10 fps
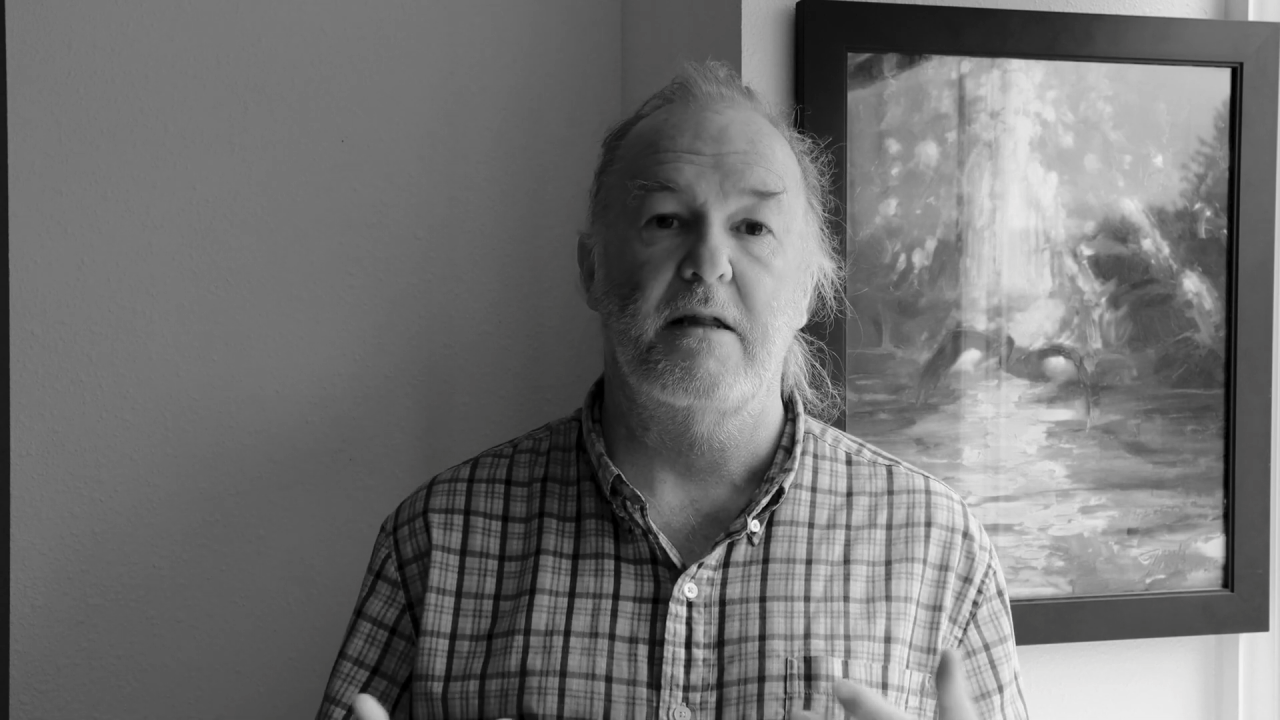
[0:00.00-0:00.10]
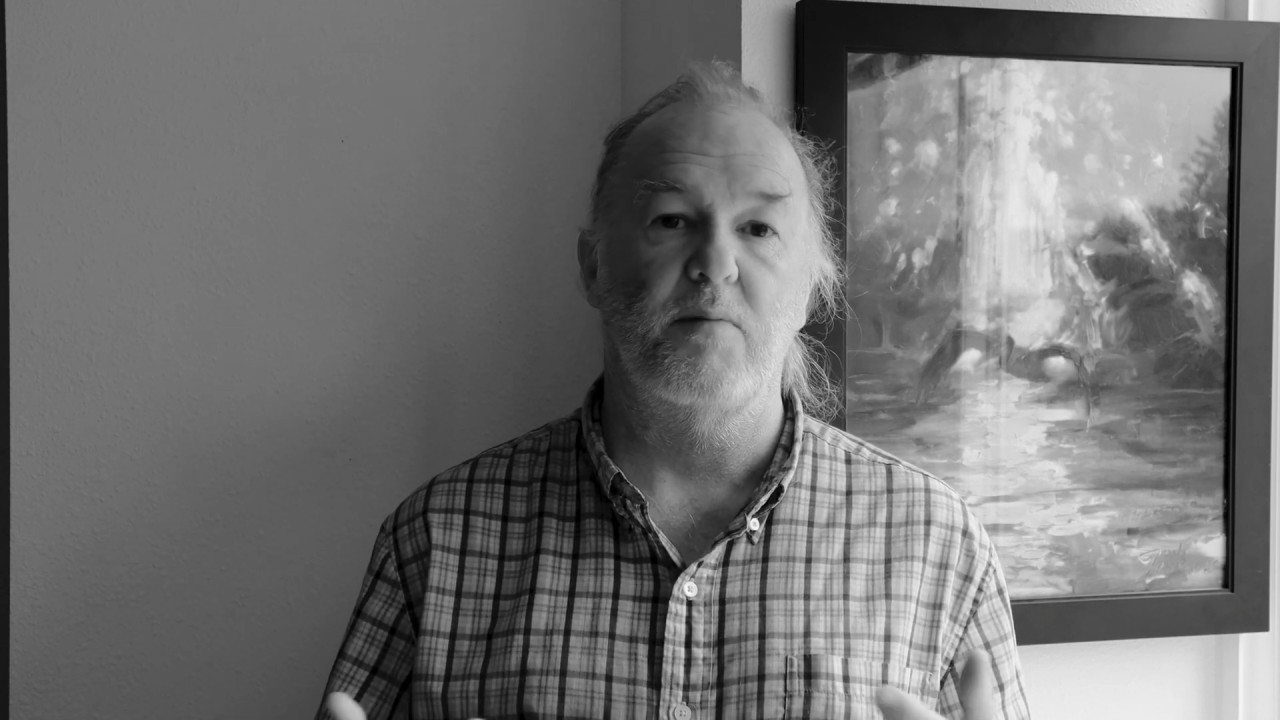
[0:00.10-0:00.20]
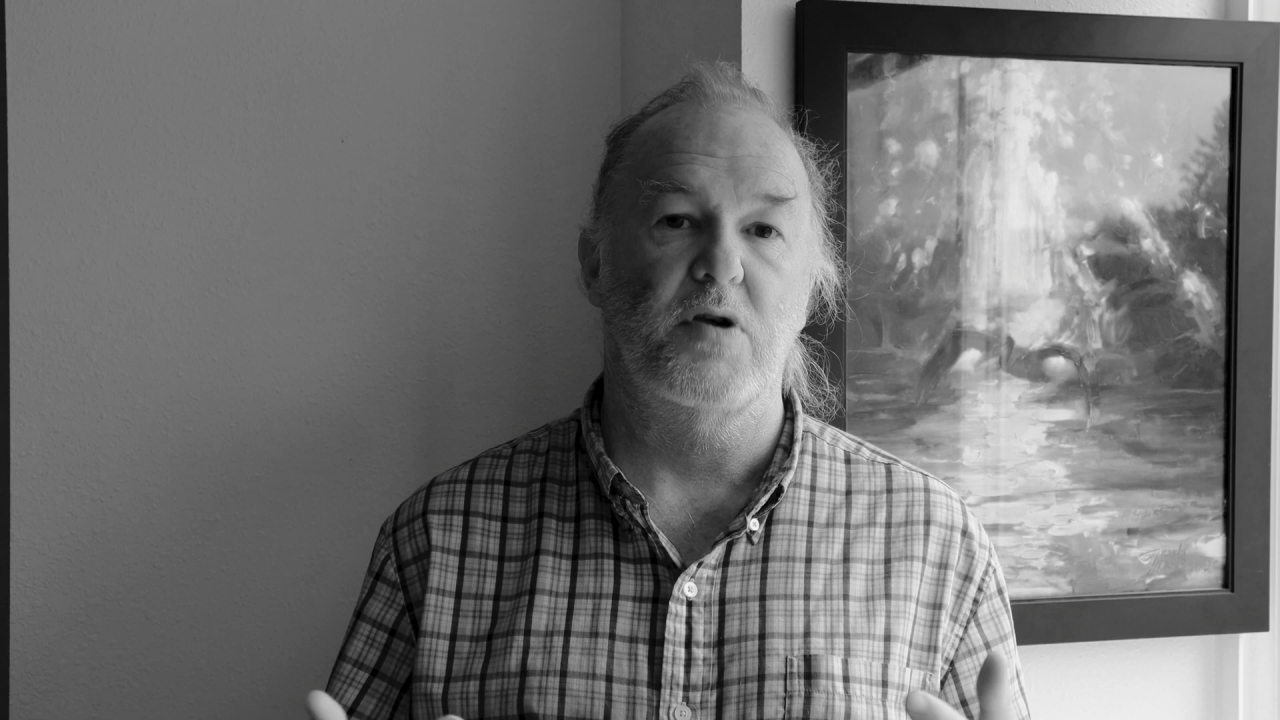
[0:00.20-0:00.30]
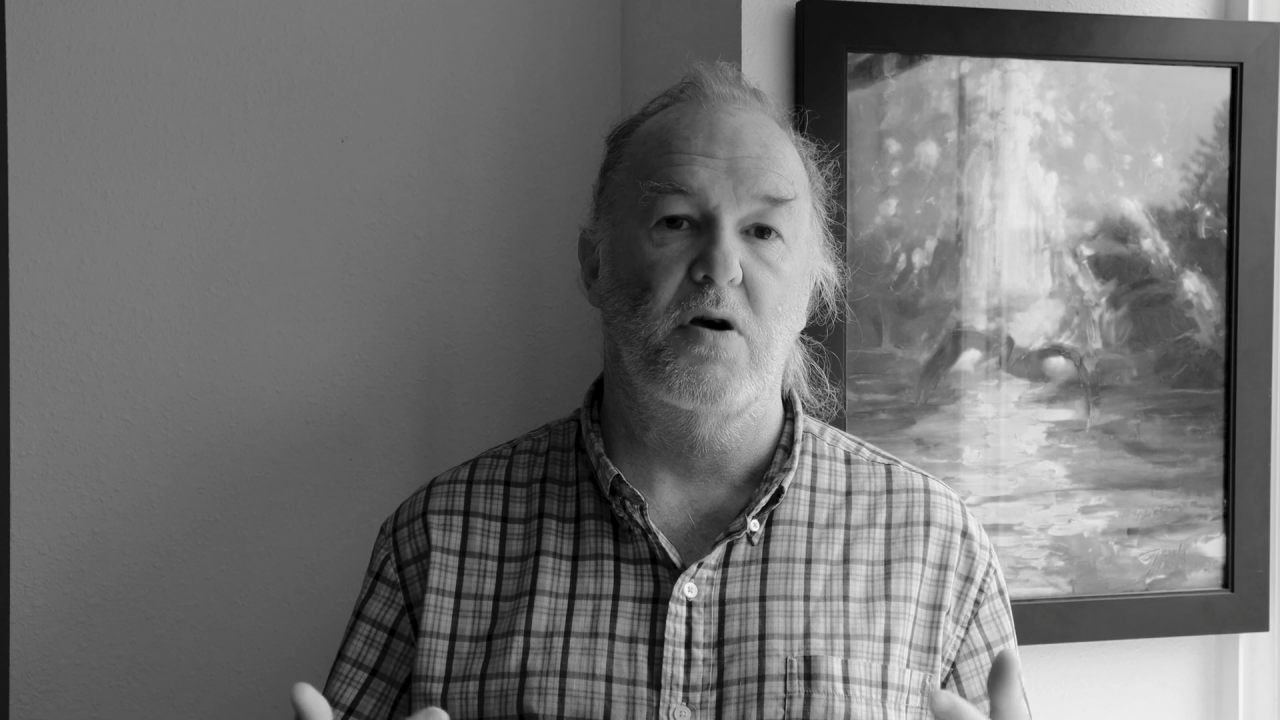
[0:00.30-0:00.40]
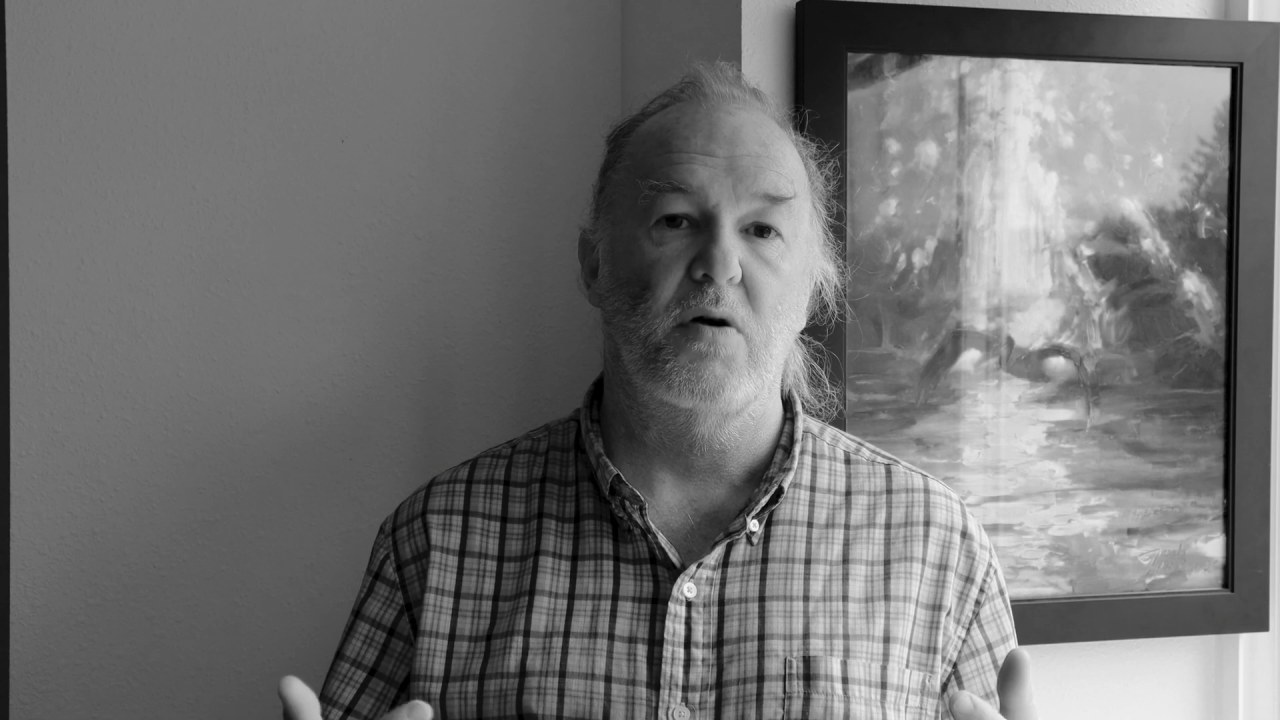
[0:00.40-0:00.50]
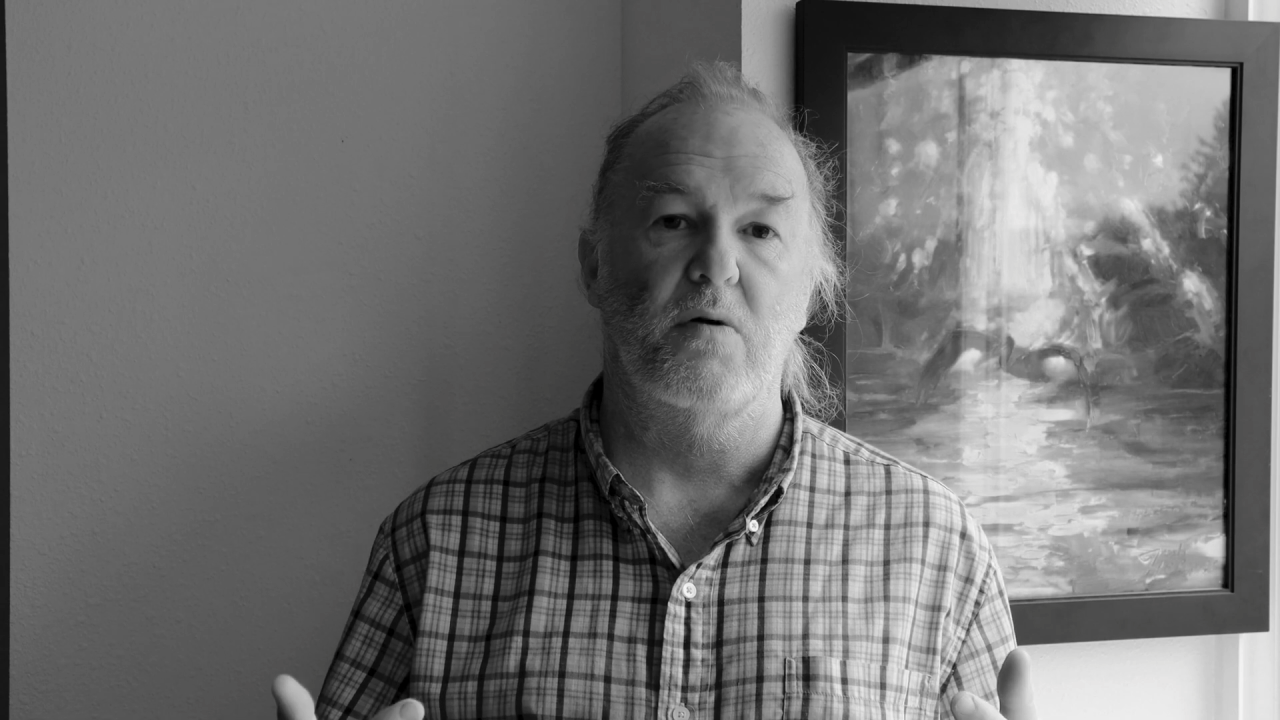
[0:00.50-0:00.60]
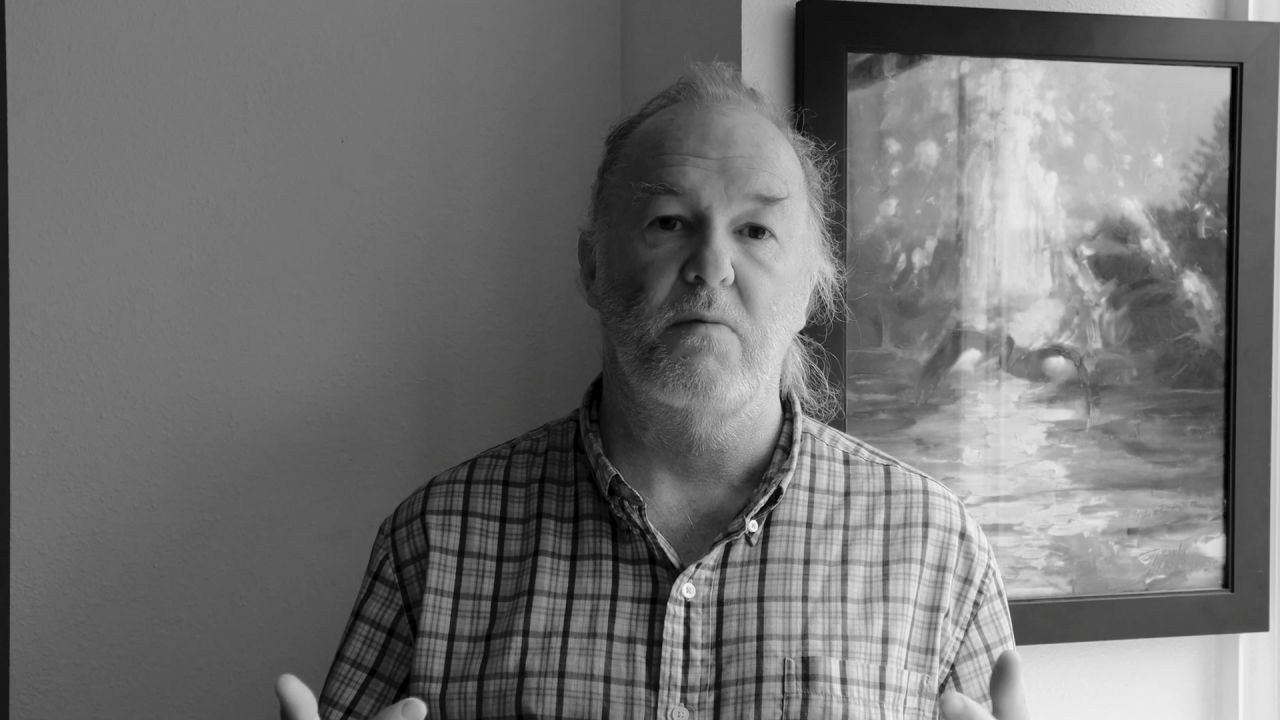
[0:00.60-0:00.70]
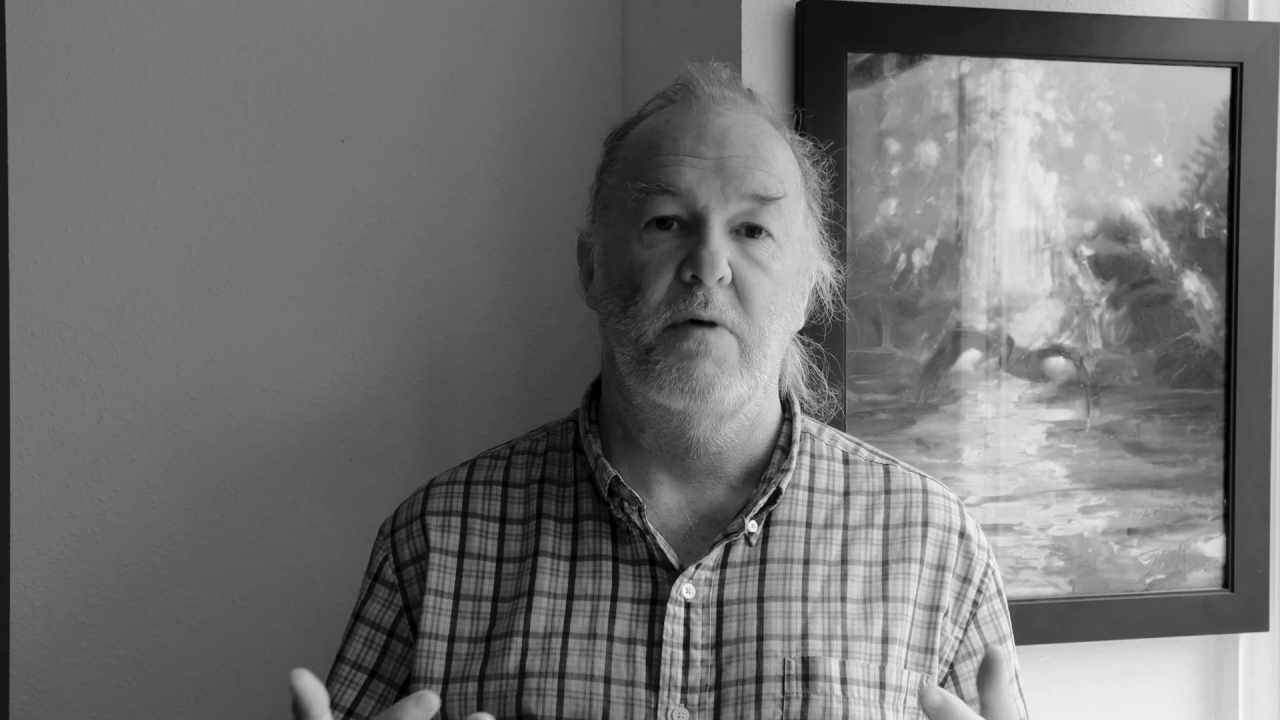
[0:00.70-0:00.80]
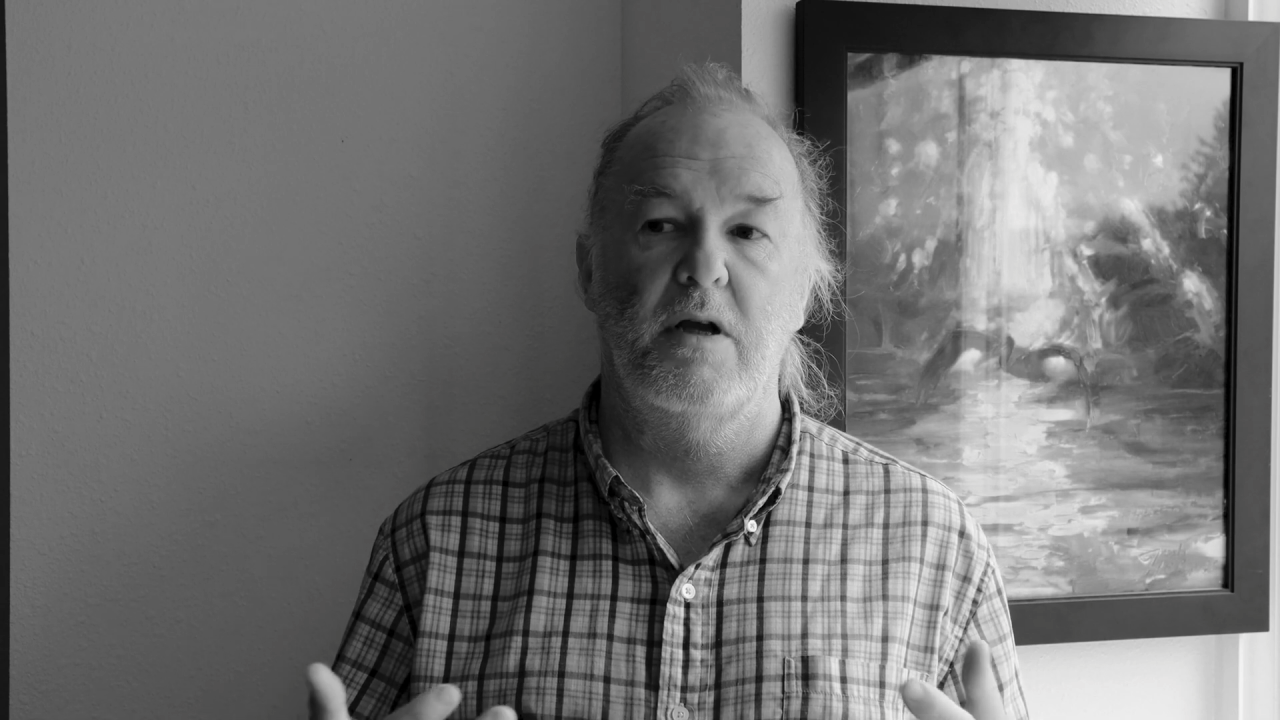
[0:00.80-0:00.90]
them go.